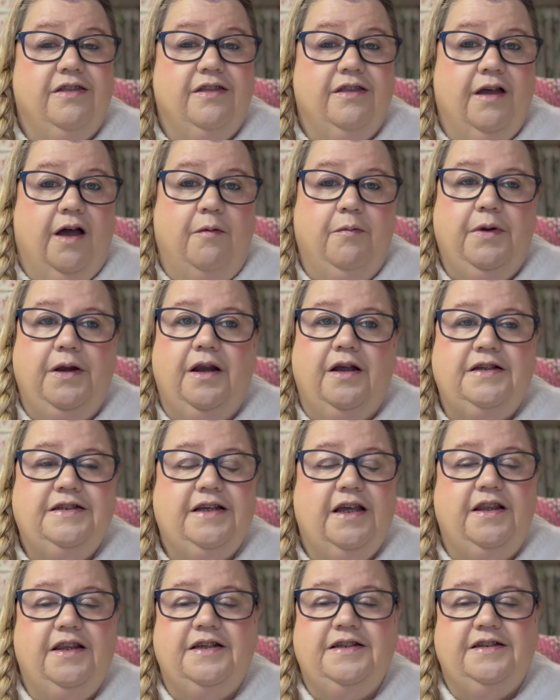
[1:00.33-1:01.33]
I
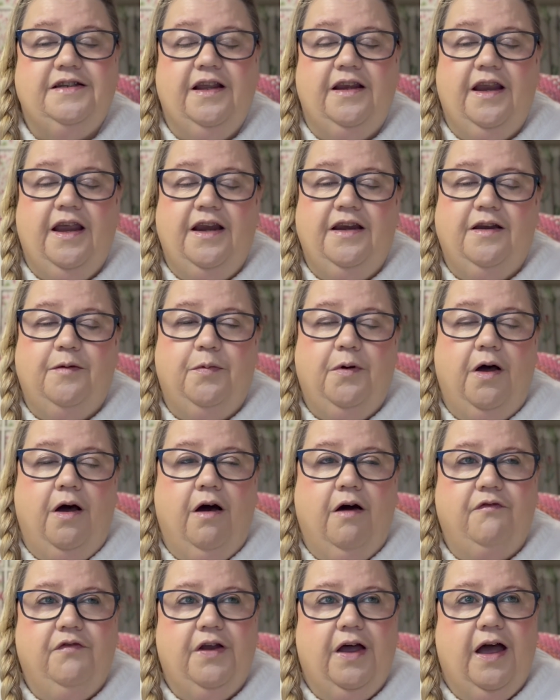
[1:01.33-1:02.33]
say this and then they end up at
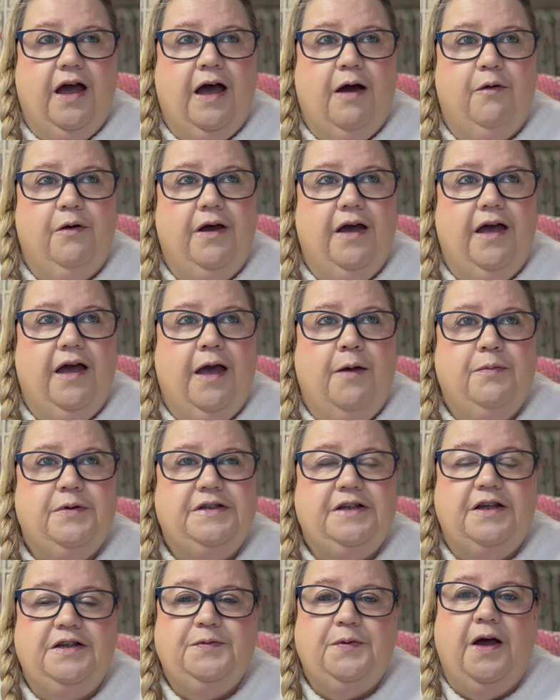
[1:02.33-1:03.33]
half an hour
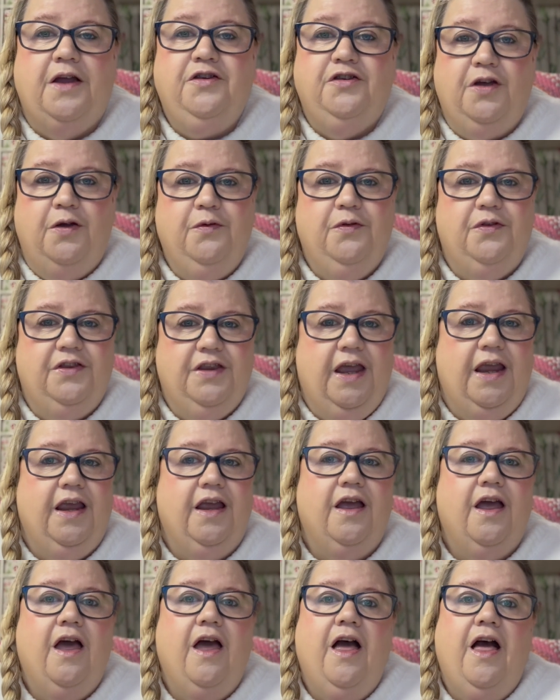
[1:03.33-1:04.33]
episodes, but I don't think
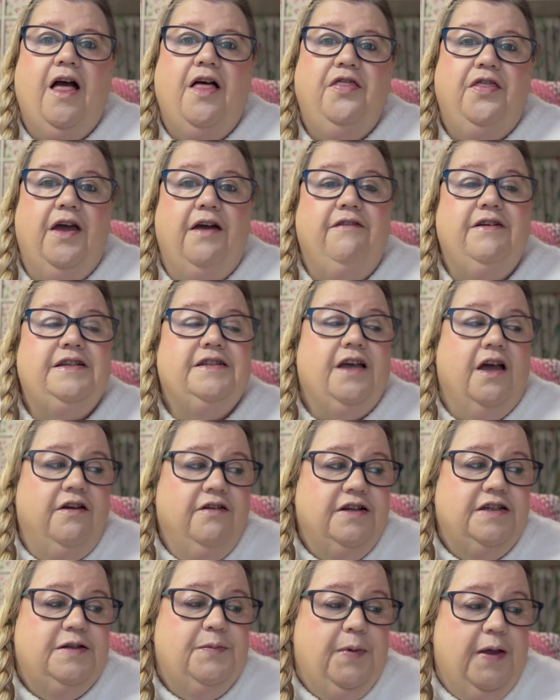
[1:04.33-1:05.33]
there is
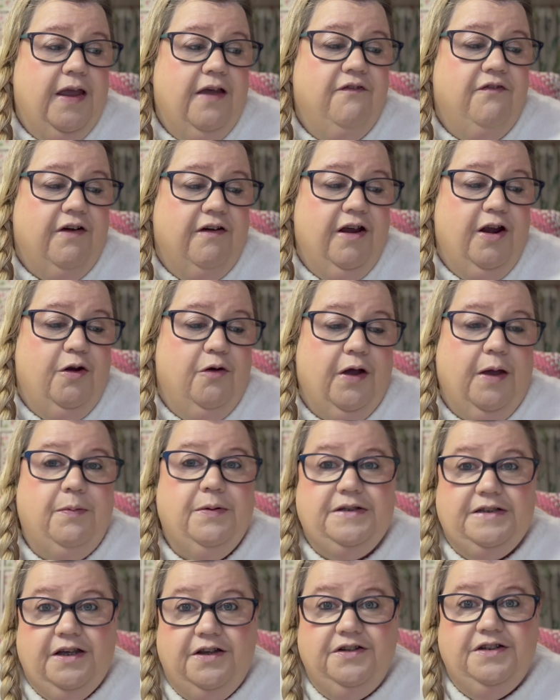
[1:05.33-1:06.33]
going to be a very long
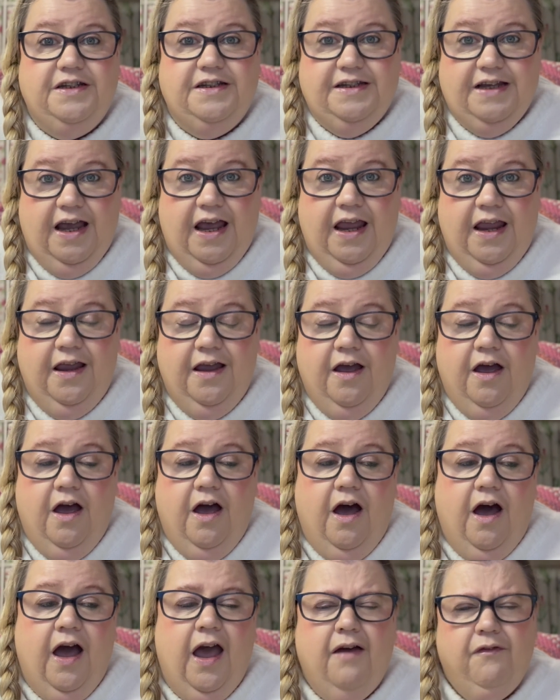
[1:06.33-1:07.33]
episode today.
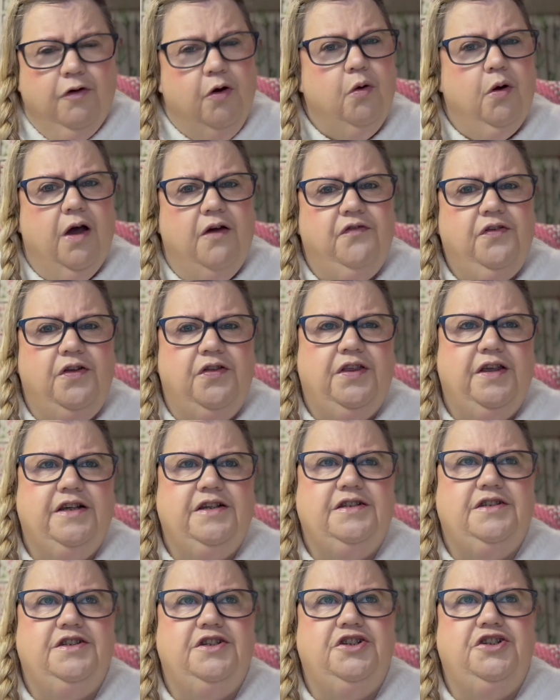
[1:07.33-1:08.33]
I have got quite a few
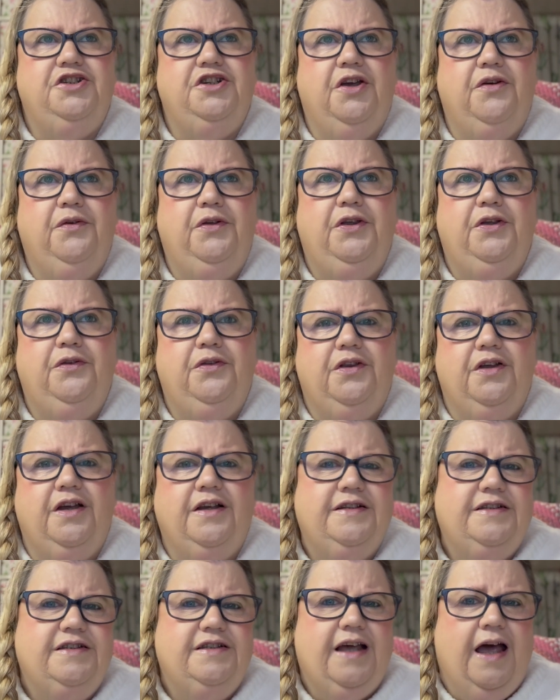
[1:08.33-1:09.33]
things to show you that
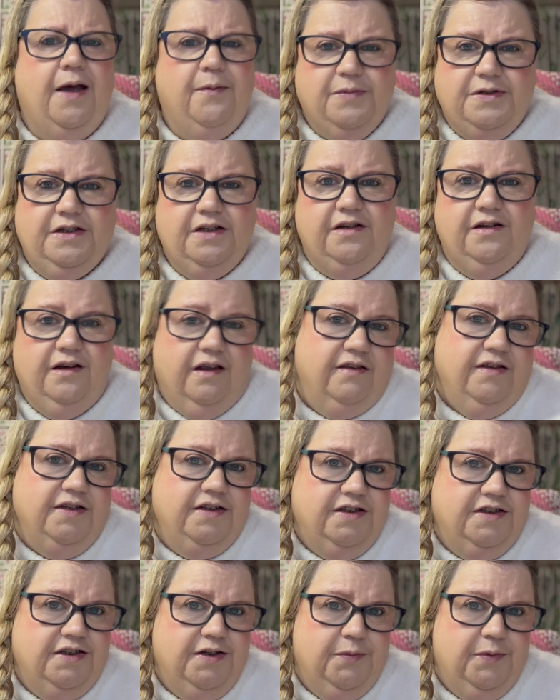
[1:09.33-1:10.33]
has absolutely nothing
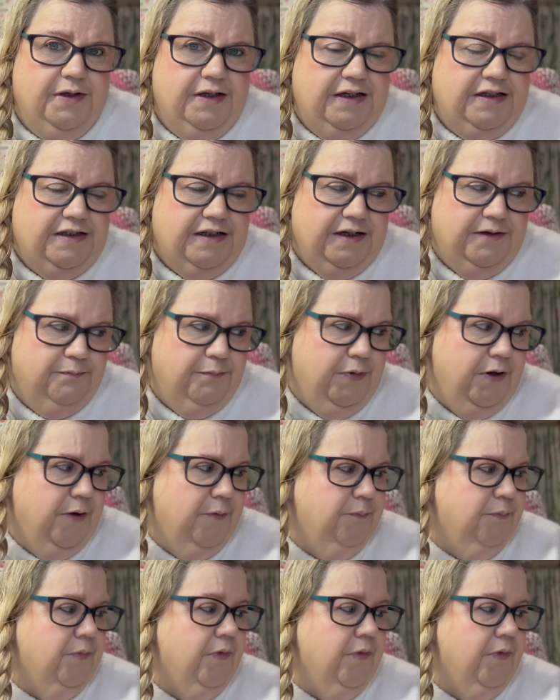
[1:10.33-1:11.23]
to do with knitting, but